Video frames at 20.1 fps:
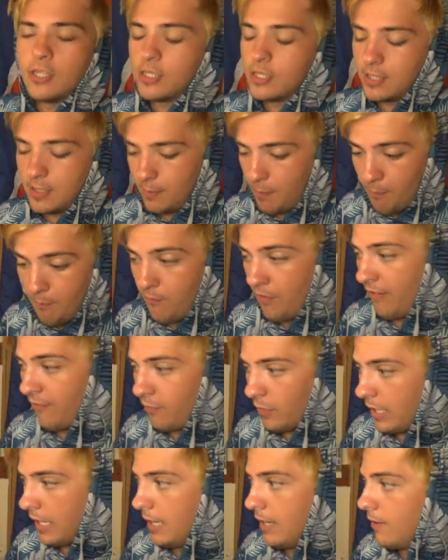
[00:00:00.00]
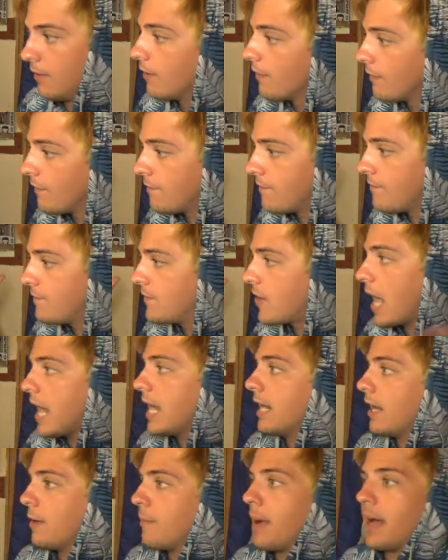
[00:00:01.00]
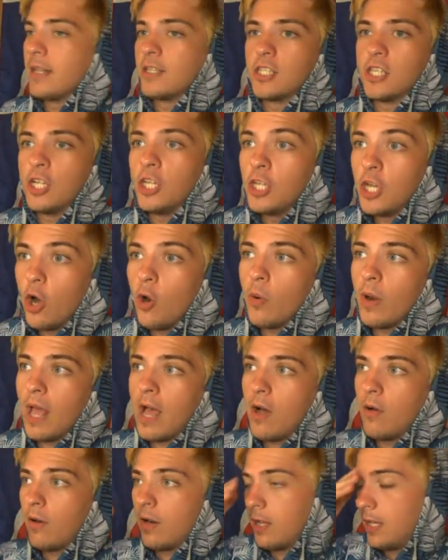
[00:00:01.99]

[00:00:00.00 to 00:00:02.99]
just a freaking fight about to go down.